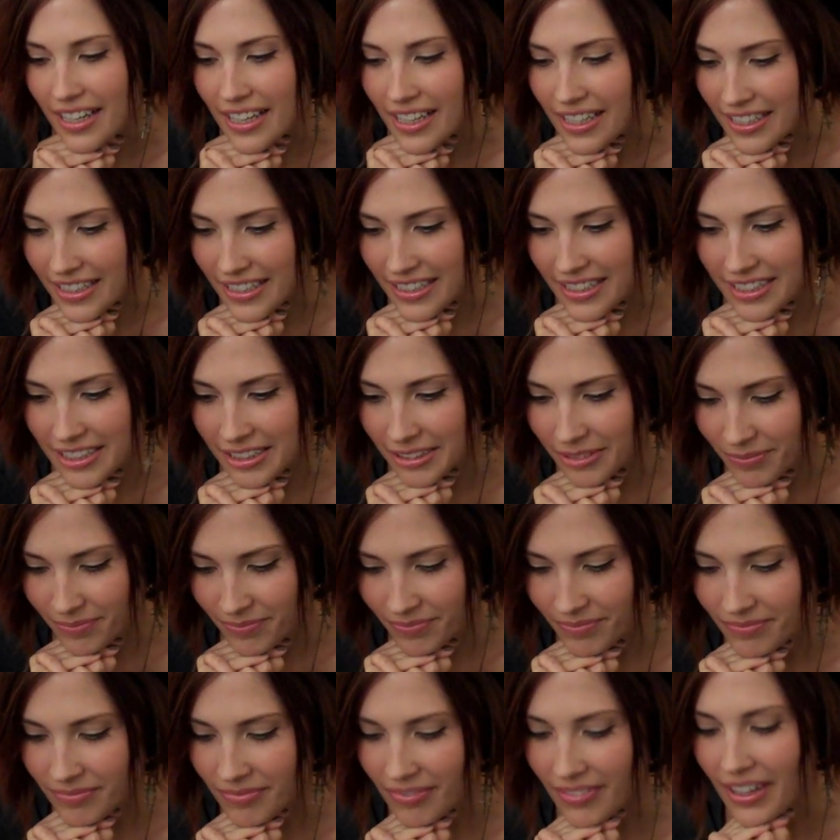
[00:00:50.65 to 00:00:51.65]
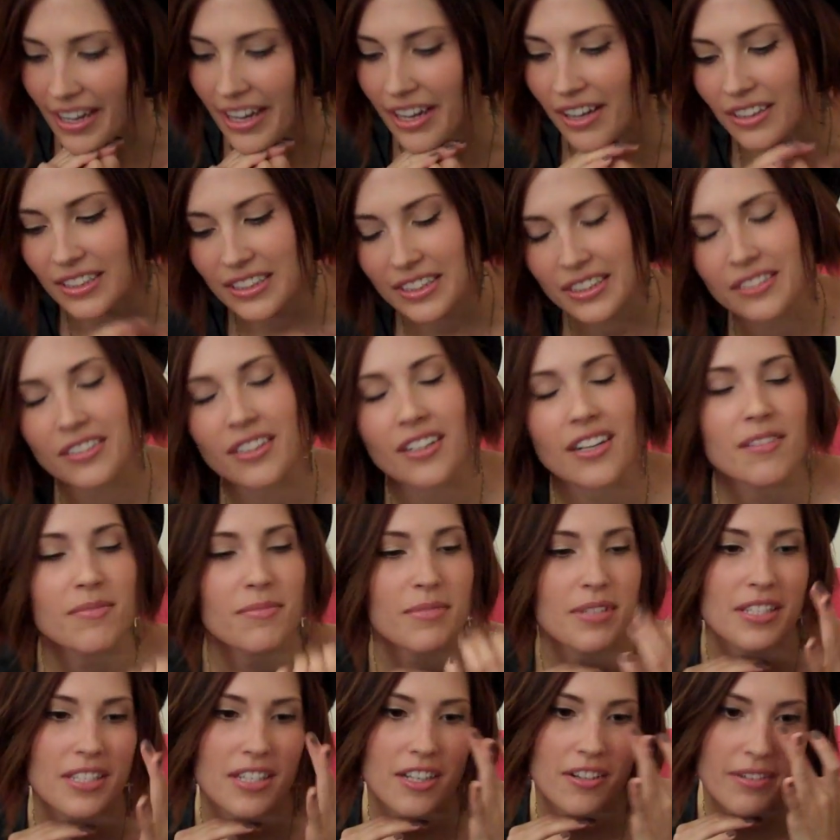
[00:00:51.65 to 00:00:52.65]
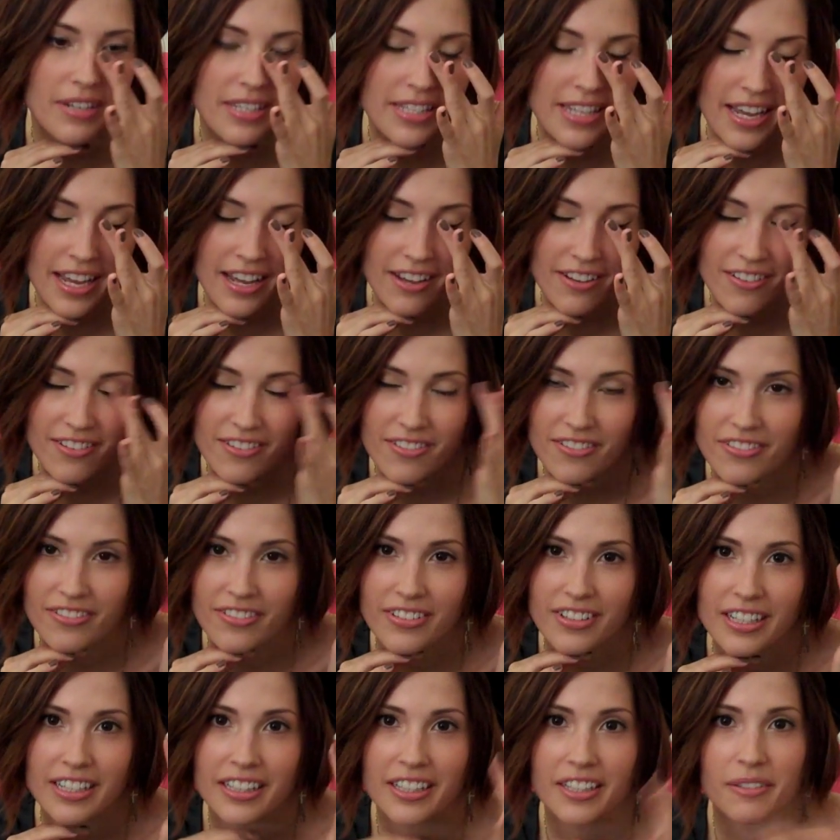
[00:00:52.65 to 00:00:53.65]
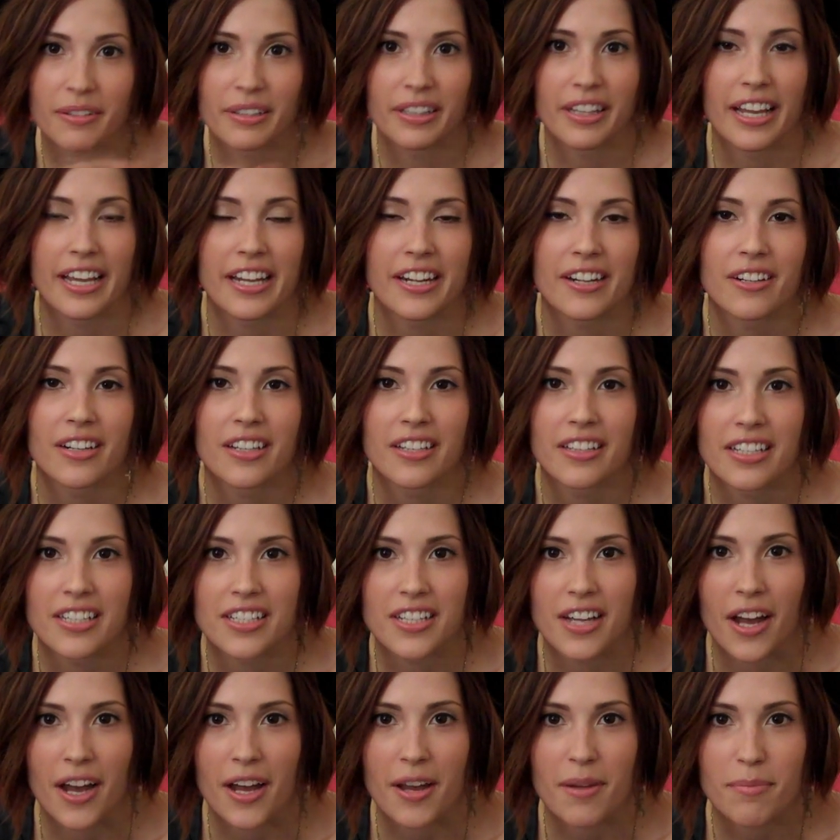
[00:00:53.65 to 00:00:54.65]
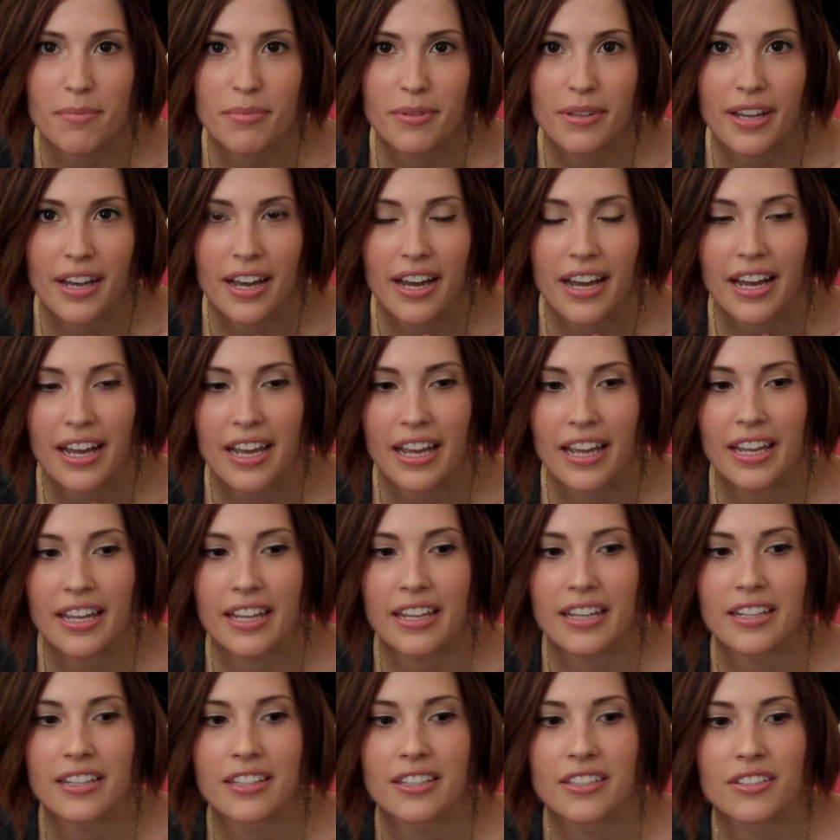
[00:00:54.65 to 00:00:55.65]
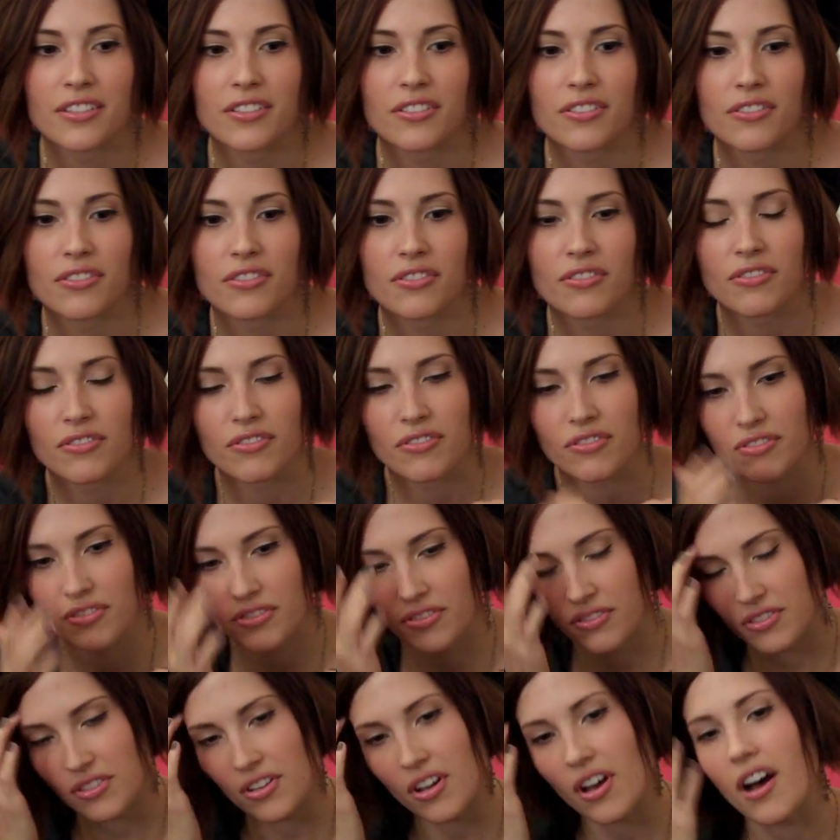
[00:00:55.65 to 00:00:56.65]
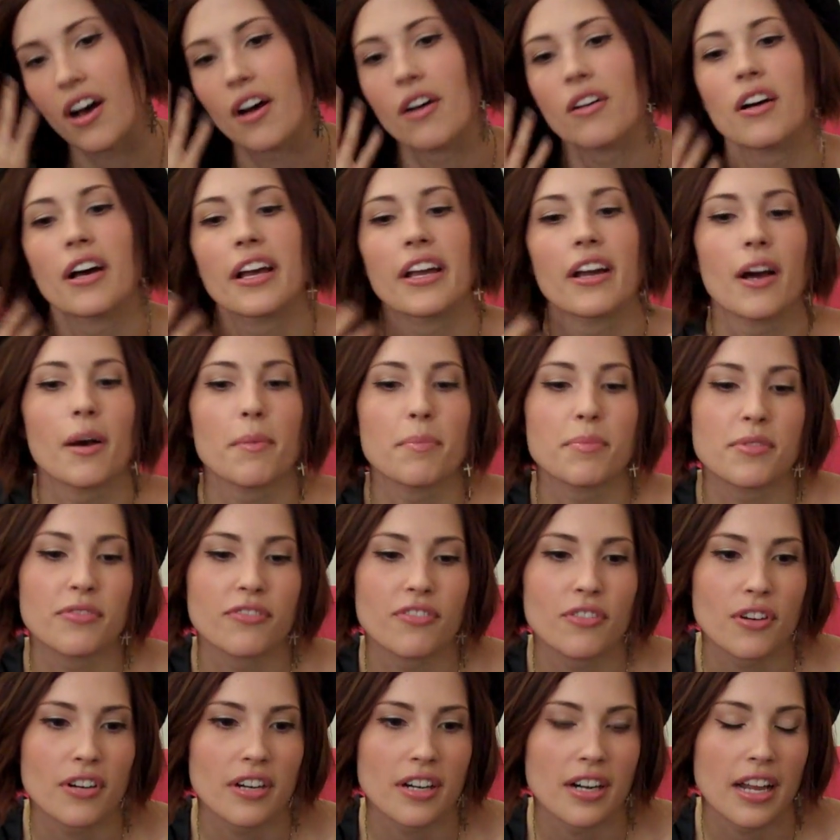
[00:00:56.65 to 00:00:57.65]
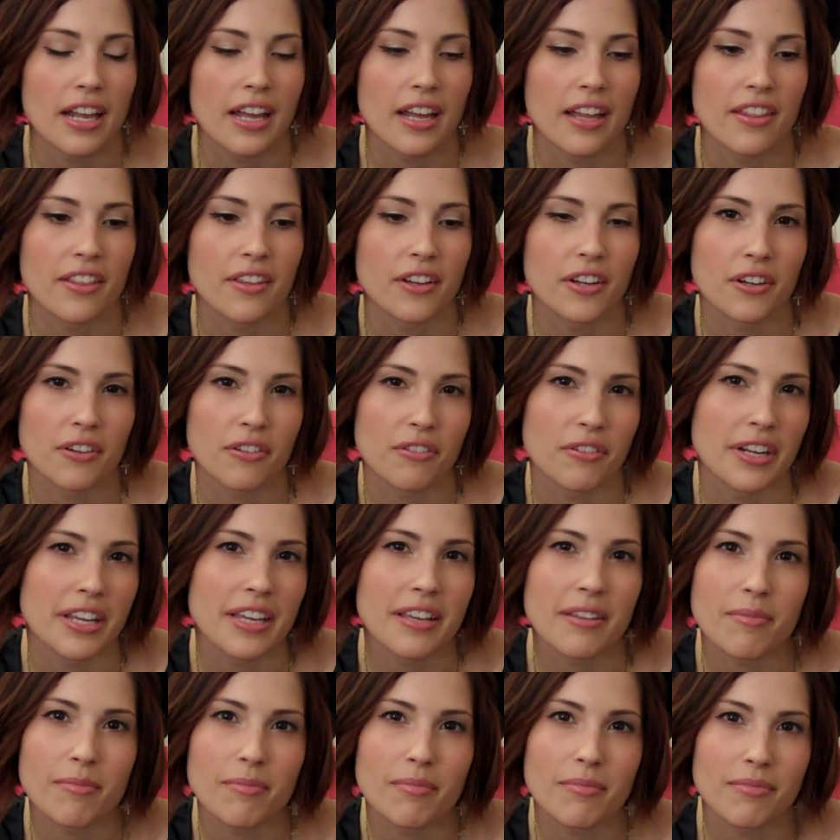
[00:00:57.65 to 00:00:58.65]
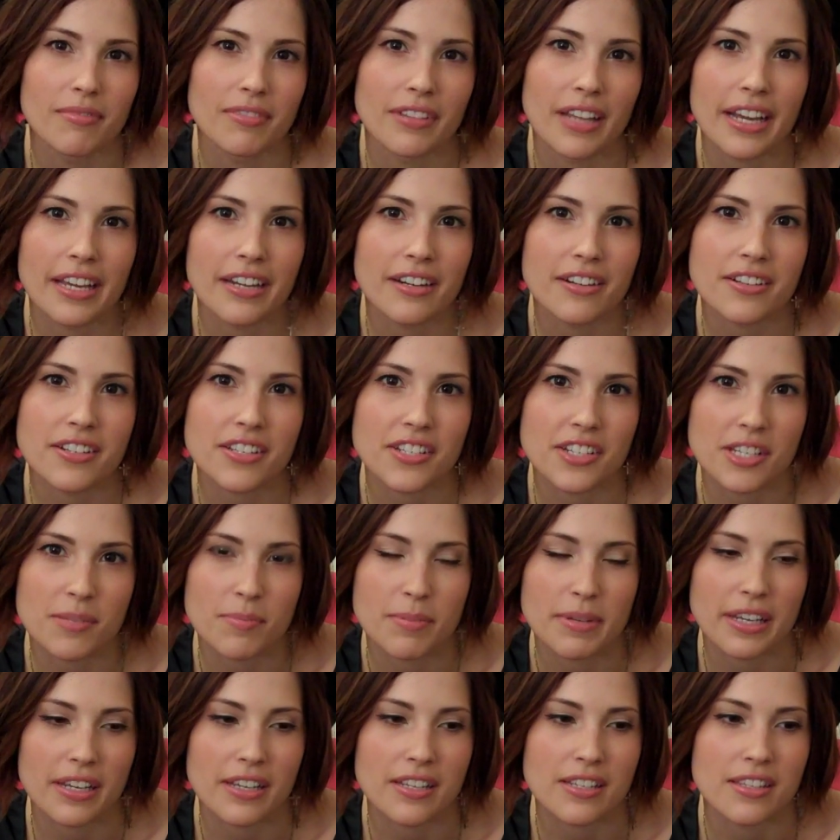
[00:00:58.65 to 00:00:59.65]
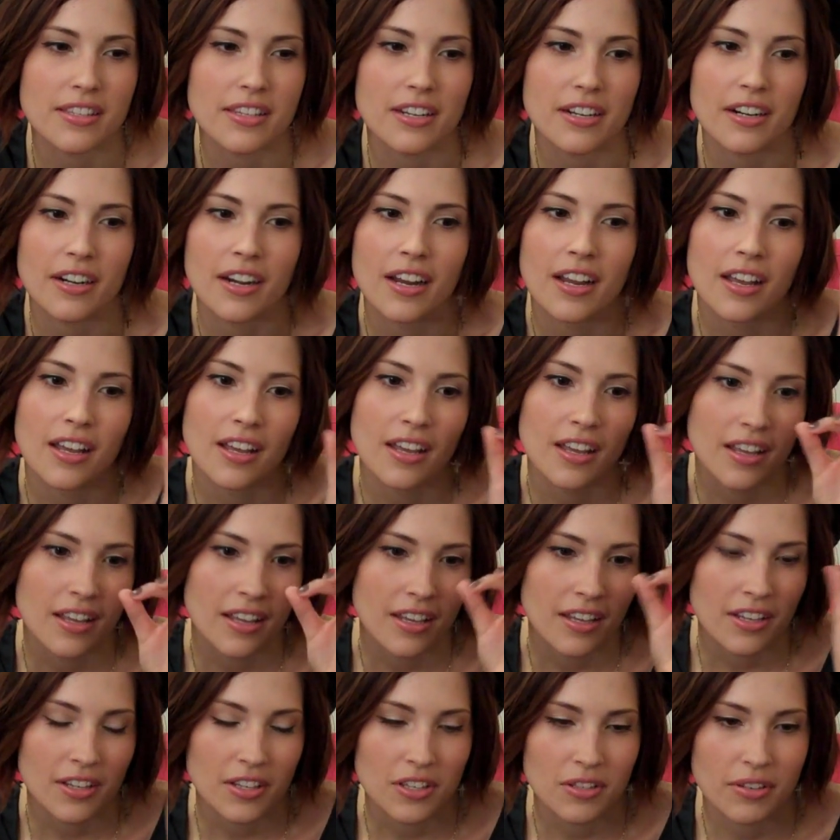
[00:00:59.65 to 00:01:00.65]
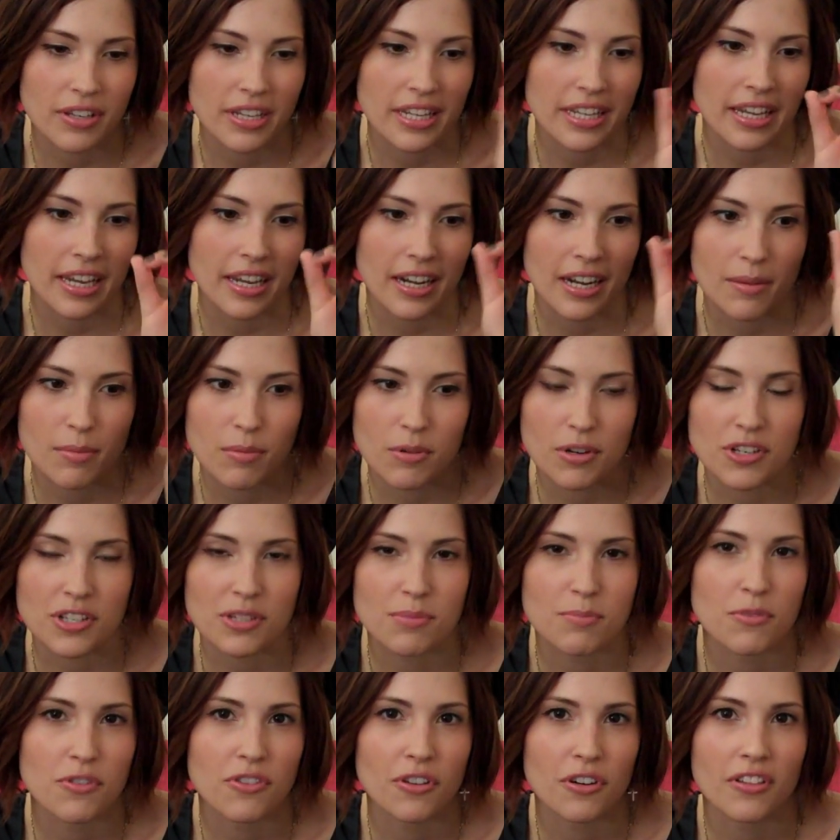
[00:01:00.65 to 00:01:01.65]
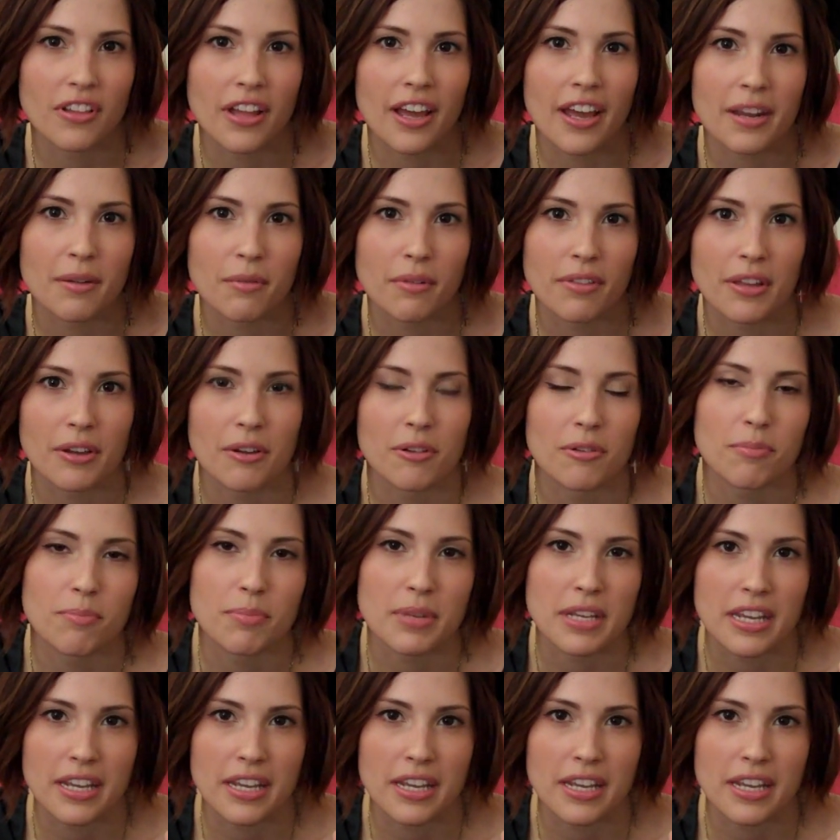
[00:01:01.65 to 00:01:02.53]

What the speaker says: I also almost always have a liquid liner on the top. I opt for the cream liners just because you can get a more smoother line without